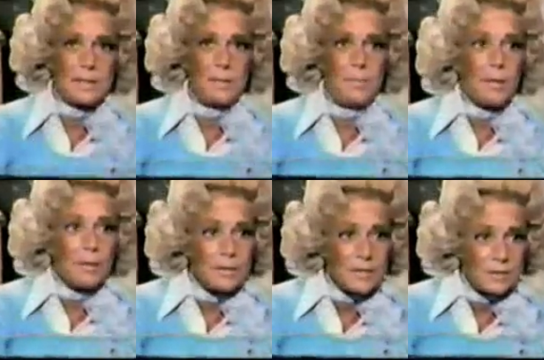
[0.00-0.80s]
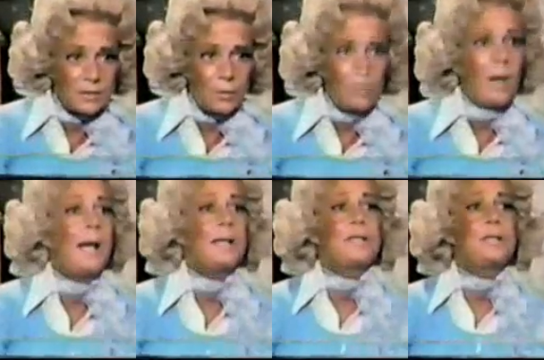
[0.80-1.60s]
because the marriages
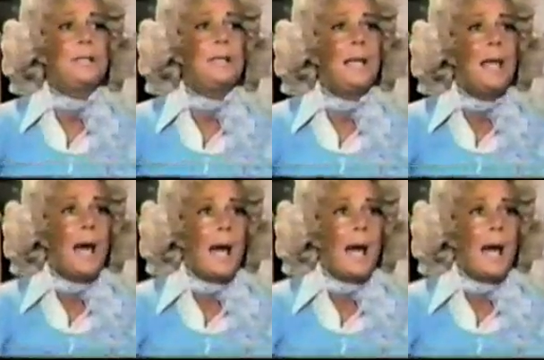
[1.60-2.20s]
crashed and